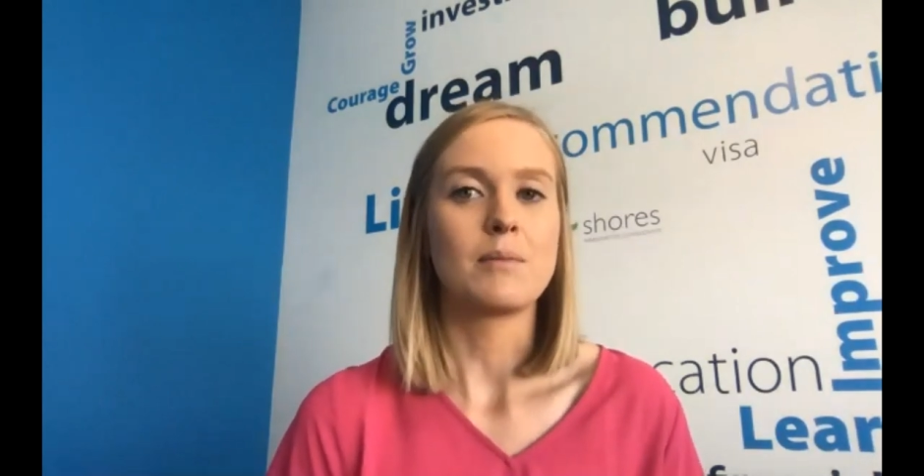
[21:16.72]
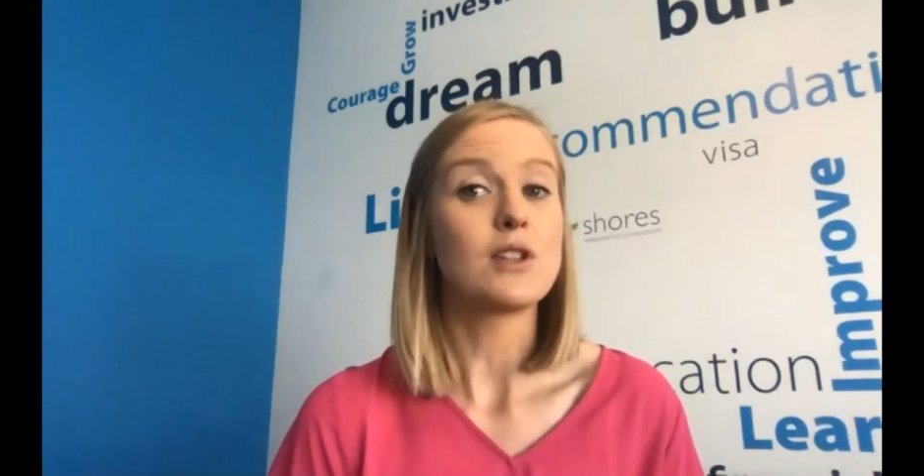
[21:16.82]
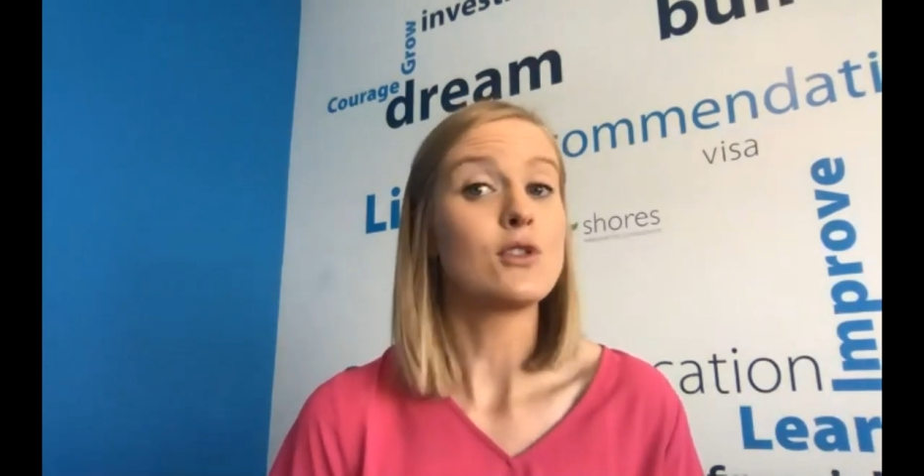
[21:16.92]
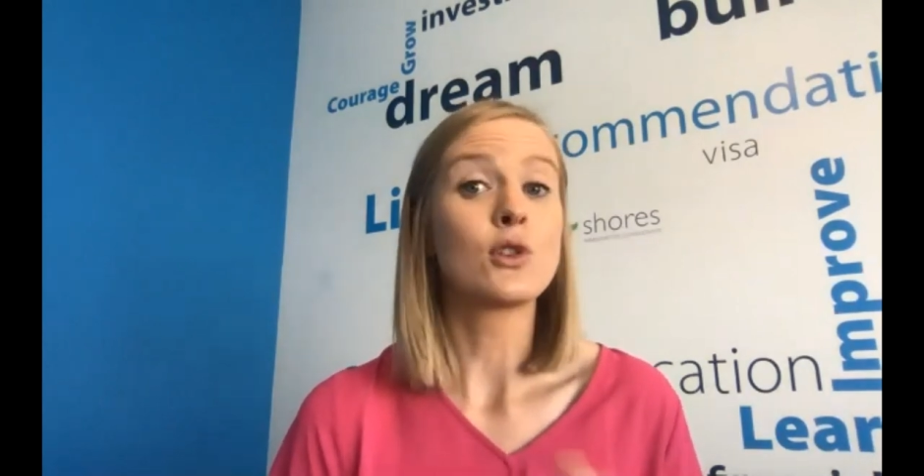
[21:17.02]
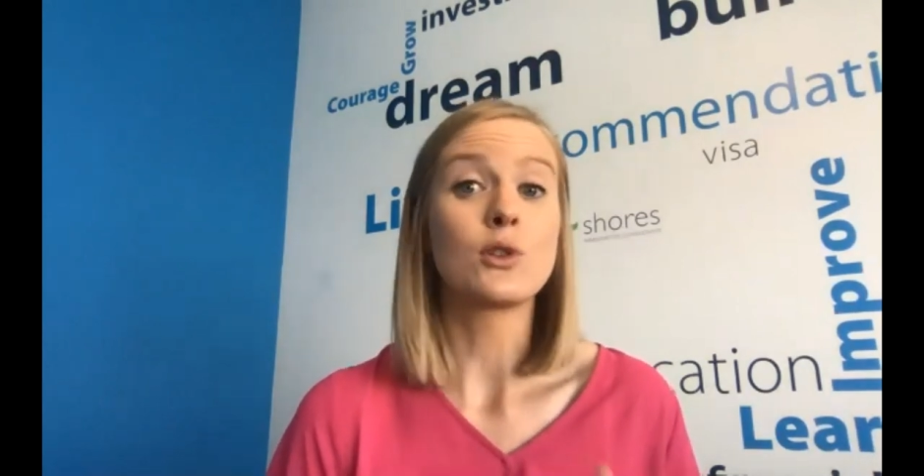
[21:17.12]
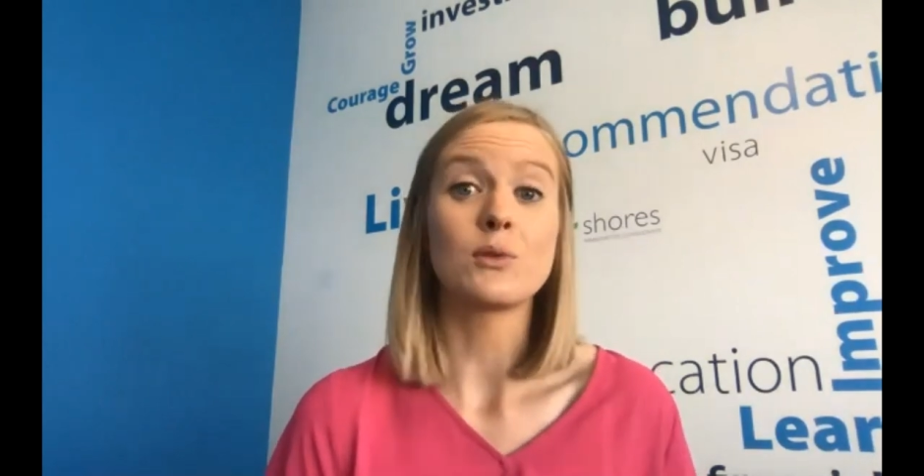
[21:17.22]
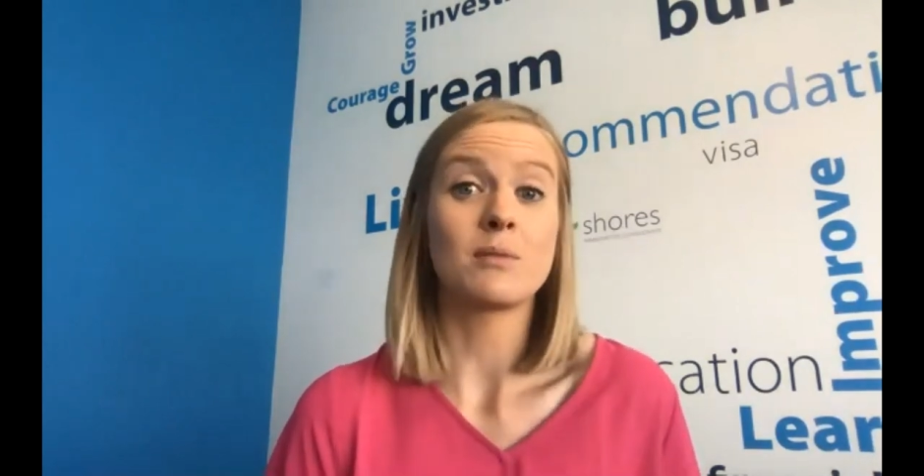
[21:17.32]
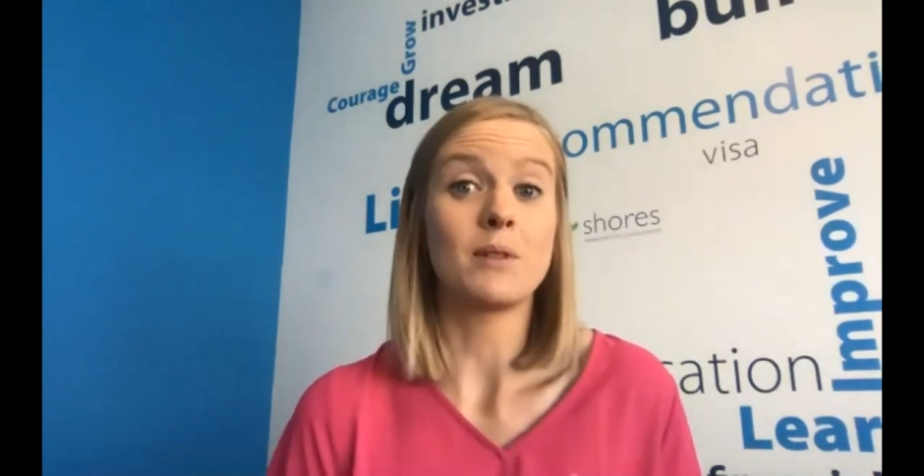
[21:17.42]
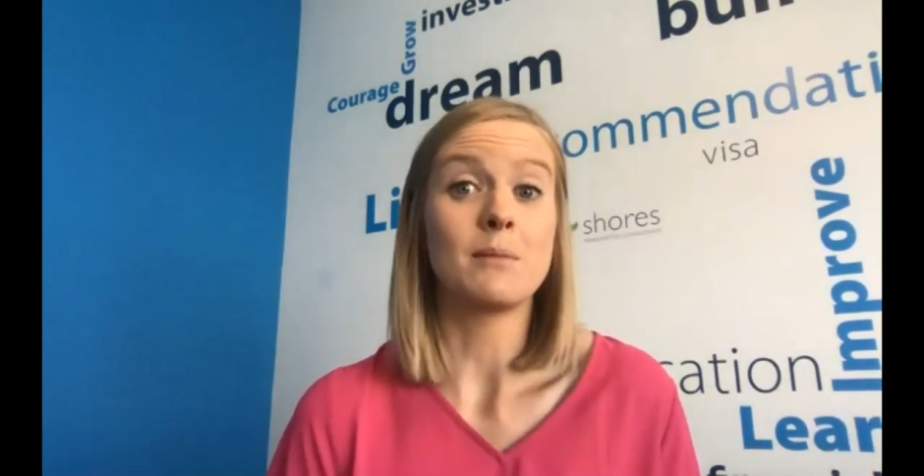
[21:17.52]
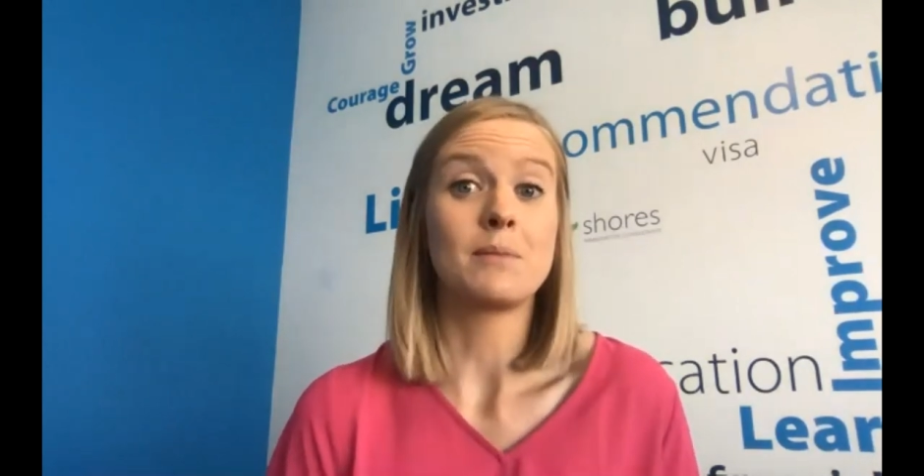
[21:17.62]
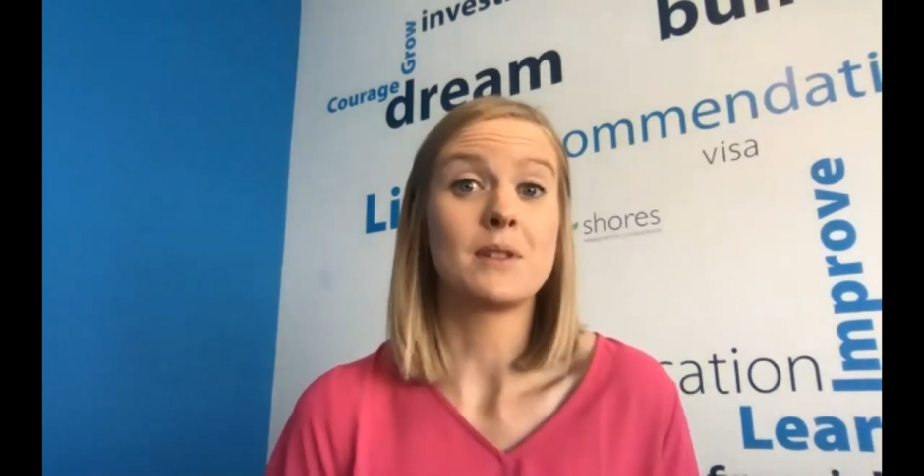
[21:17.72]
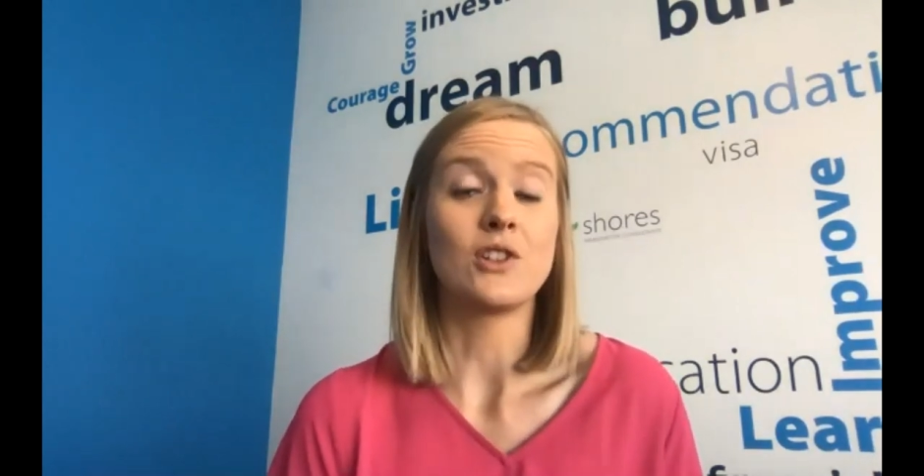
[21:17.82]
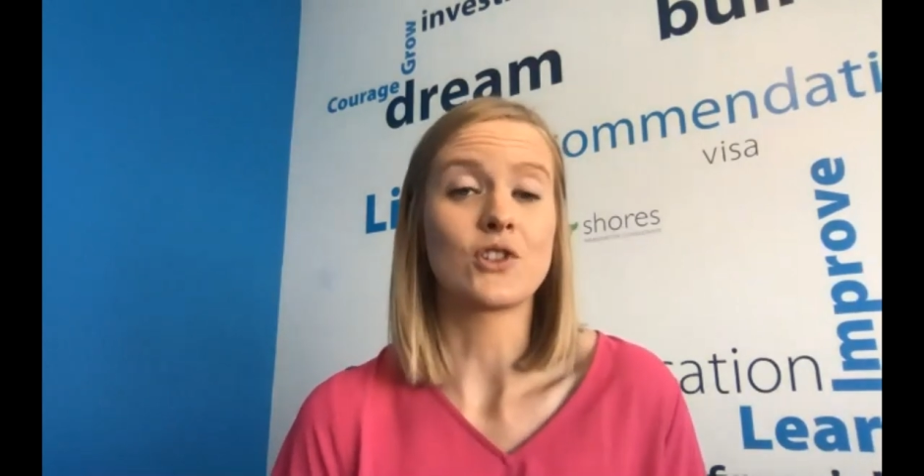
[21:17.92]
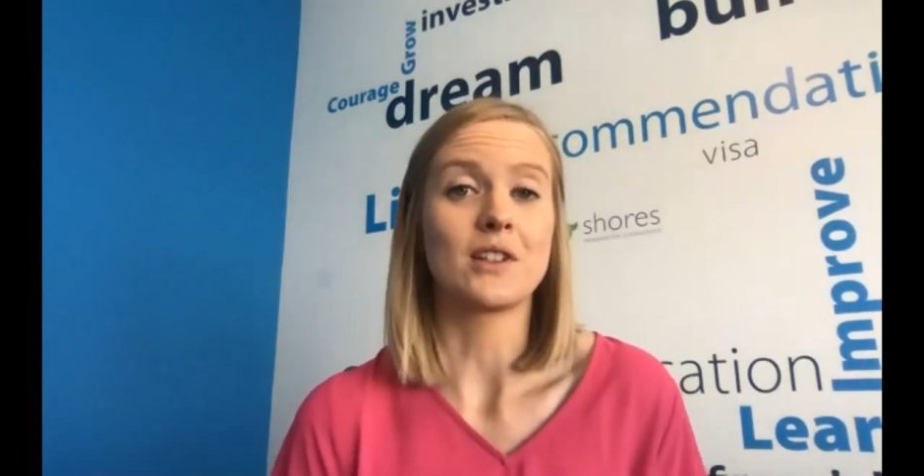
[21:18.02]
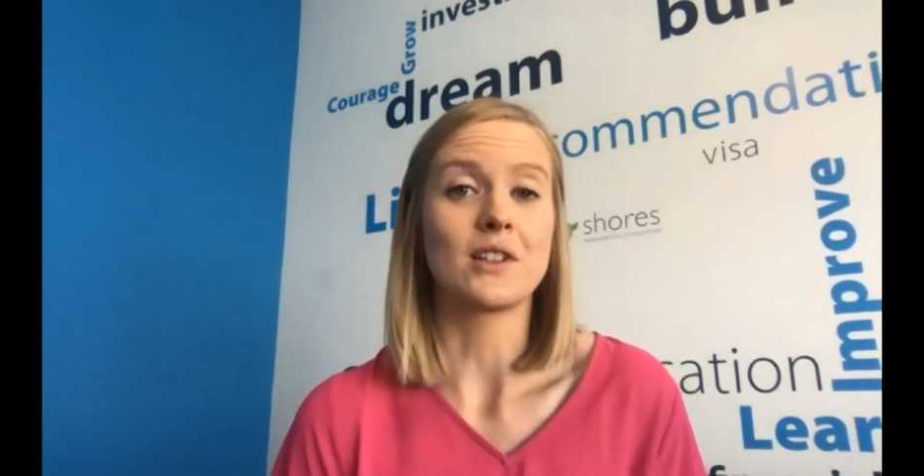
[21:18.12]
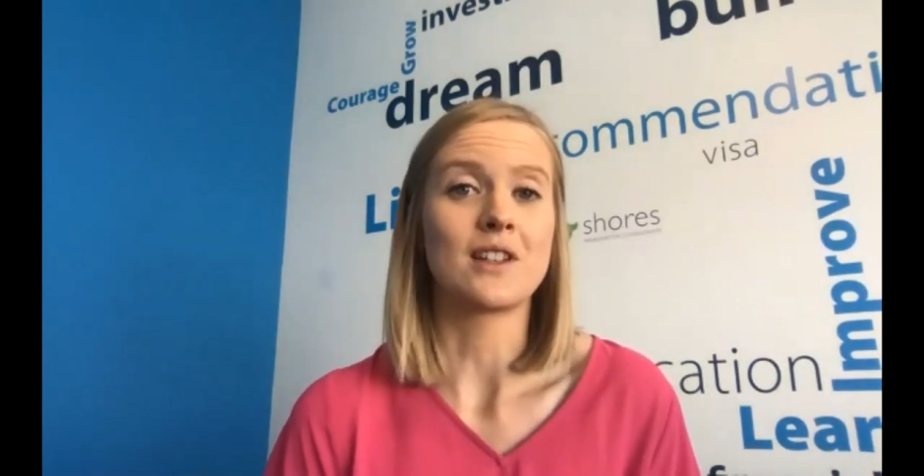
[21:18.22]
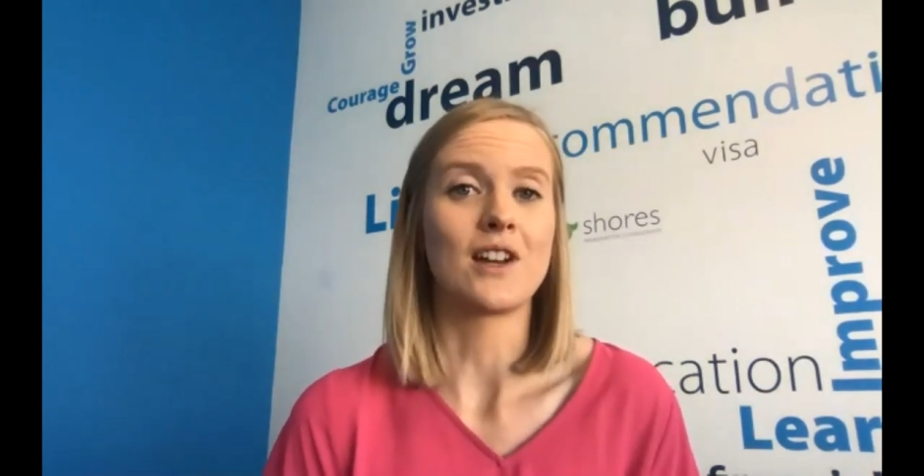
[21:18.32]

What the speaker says: But you could also be potentially